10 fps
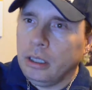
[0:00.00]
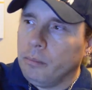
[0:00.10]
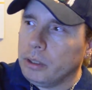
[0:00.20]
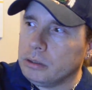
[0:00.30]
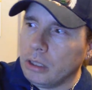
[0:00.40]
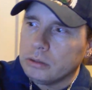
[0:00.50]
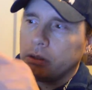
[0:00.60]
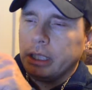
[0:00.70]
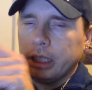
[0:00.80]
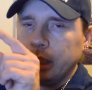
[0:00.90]
But there's also
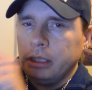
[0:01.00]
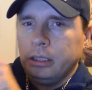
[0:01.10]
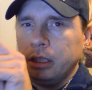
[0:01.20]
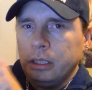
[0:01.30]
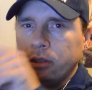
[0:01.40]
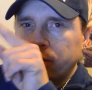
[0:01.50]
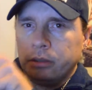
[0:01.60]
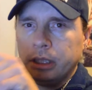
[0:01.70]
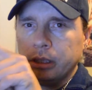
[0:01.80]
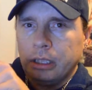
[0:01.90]
like an inner
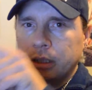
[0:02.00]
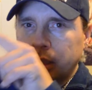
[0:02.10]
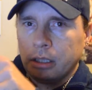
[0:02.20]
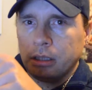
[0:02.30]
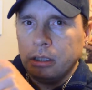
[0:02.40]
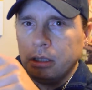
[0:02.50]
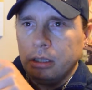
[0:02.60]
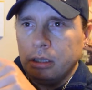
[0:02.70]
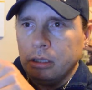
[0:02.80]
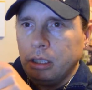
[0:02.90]
thing like there,
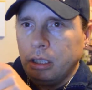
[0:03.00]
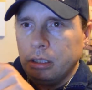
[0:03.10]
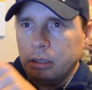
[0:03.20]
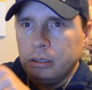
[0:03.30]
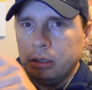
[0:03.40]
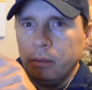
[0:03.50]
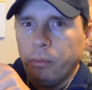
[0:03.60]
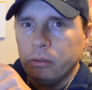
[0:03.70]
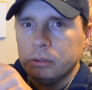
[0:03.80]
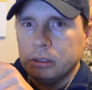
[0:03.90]
the two
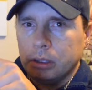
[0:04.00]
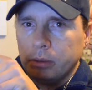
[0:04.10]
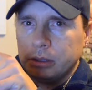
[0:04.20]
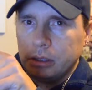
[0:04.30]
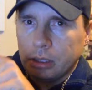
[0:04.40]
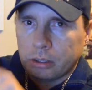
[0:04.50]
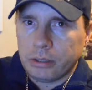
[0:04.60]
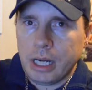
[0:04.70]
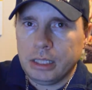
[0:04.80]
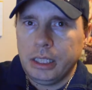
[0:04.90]
bones, and sometimes you can
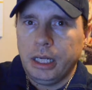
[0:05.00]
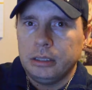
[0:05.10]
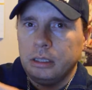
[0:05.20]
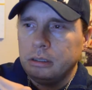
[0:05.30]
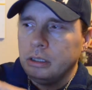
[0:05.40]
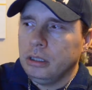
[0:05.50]
crack that, and then